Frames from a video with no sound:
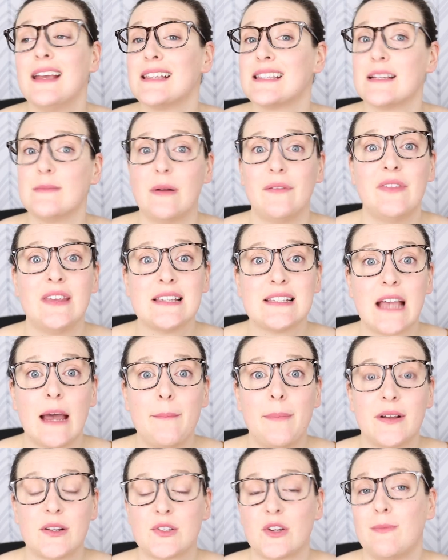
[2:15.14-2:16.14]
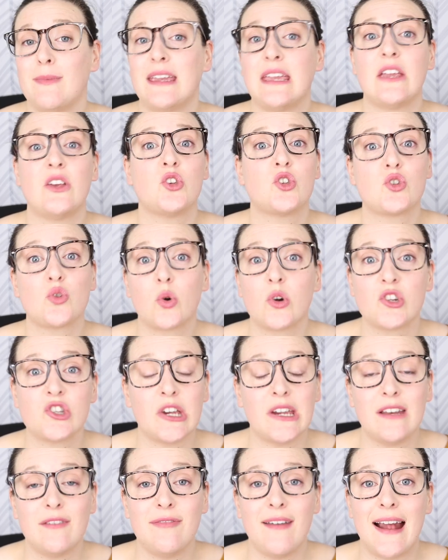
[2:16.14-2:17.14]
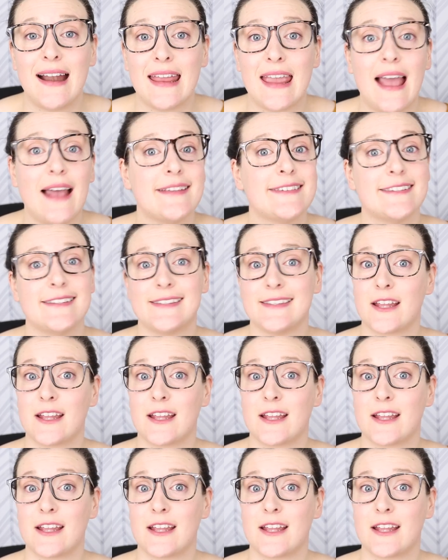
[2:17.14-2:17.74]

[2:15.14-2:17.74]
some of these gut bugs are making short chain fatty acids